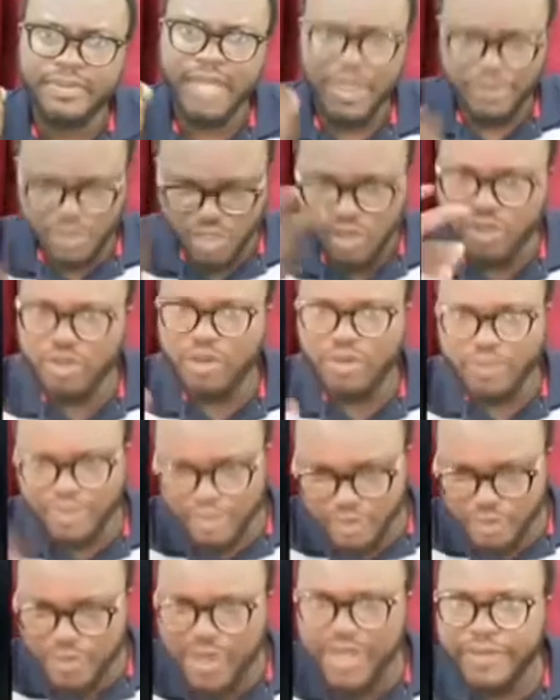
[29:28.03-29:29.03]
I'm sure they'll
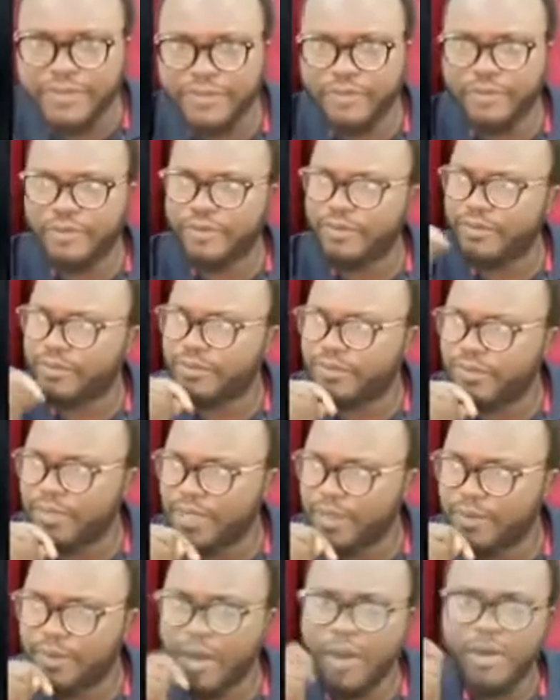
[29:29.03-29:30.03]
be grateful
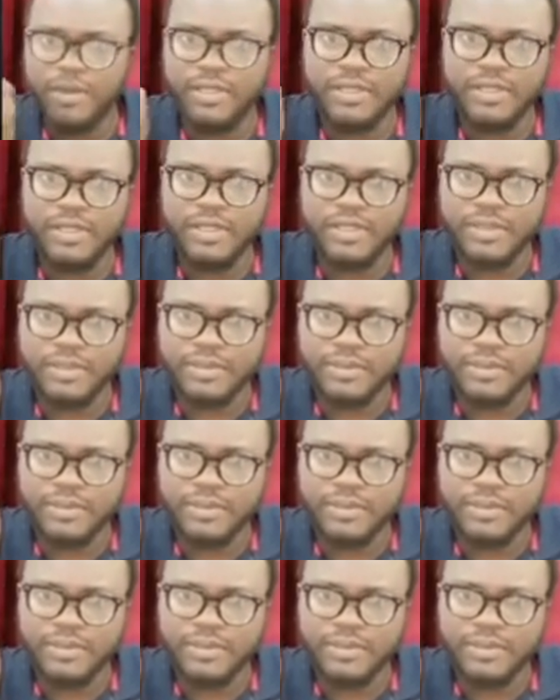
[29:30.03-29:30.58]
about it.